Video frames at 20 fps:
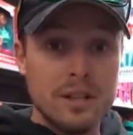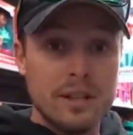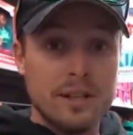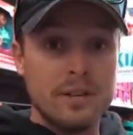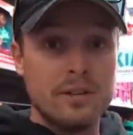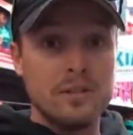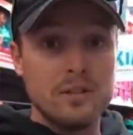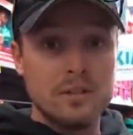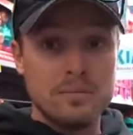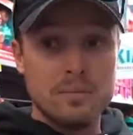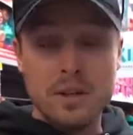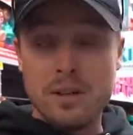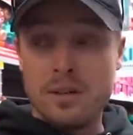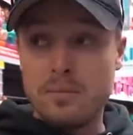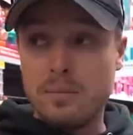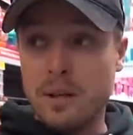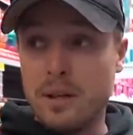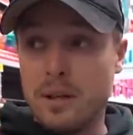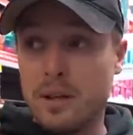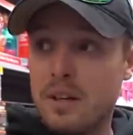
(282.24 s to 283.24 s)
later on this
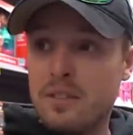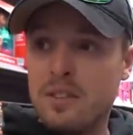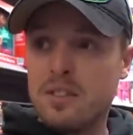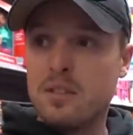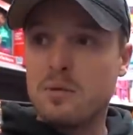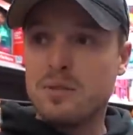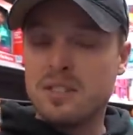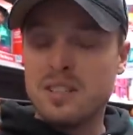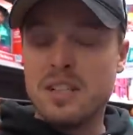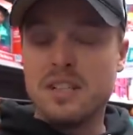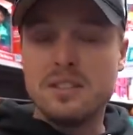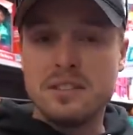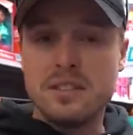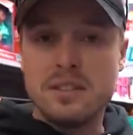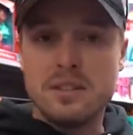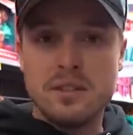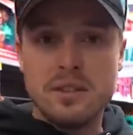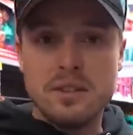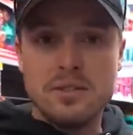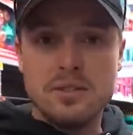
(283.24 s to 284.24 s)
month, but I felt it was
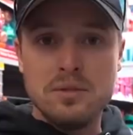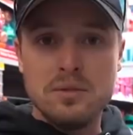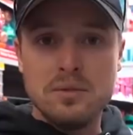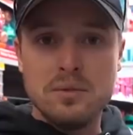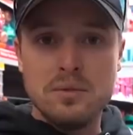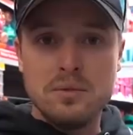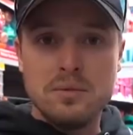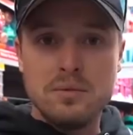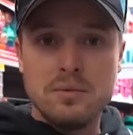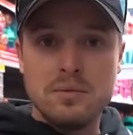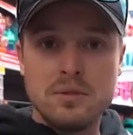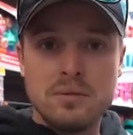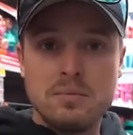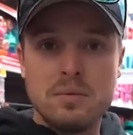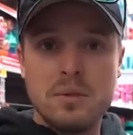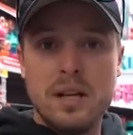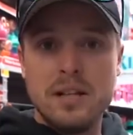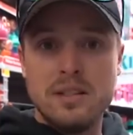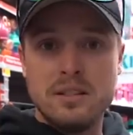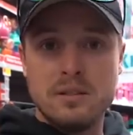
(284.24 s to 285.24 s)
necessary to
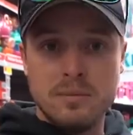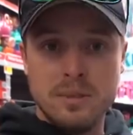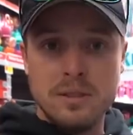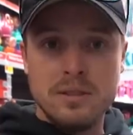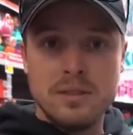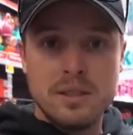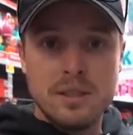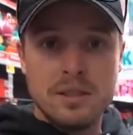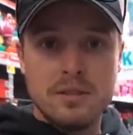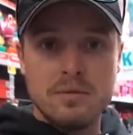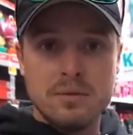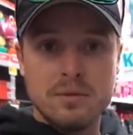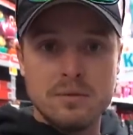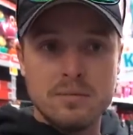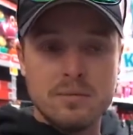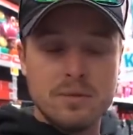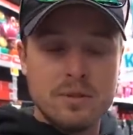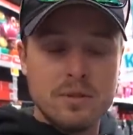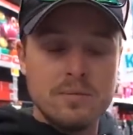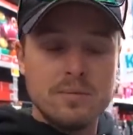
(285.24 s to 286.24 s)
supply some of these kids with
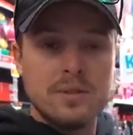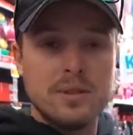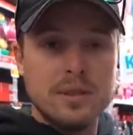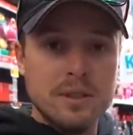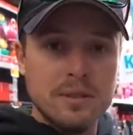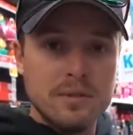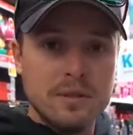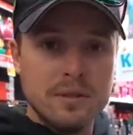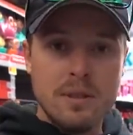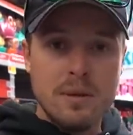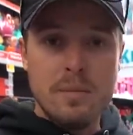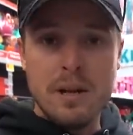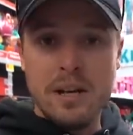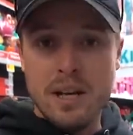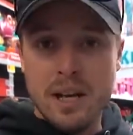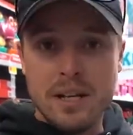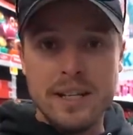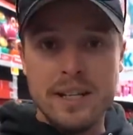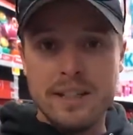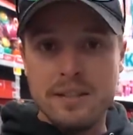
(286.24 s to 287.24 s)
some Christmas gifts that may
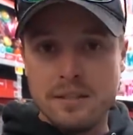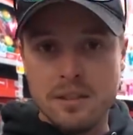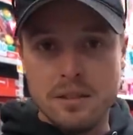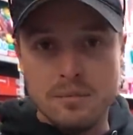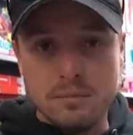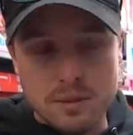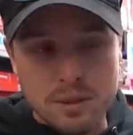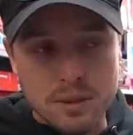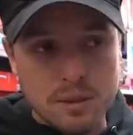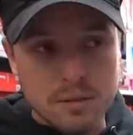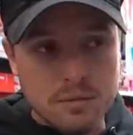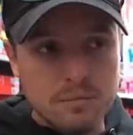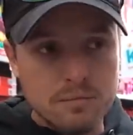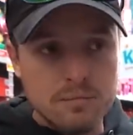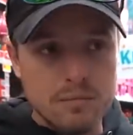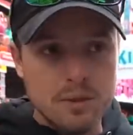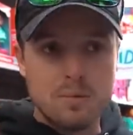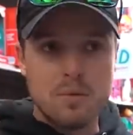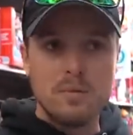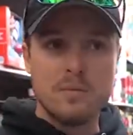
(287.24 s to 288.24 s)
not get some. So
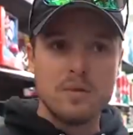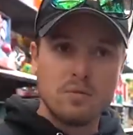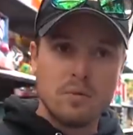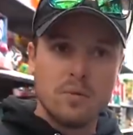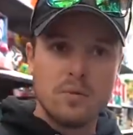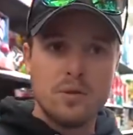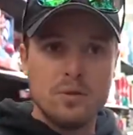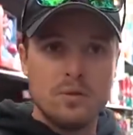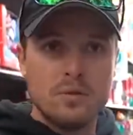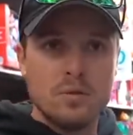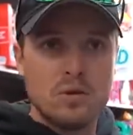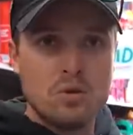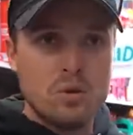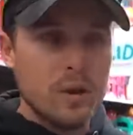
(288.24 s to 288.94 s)
it's pretty much what we're doing real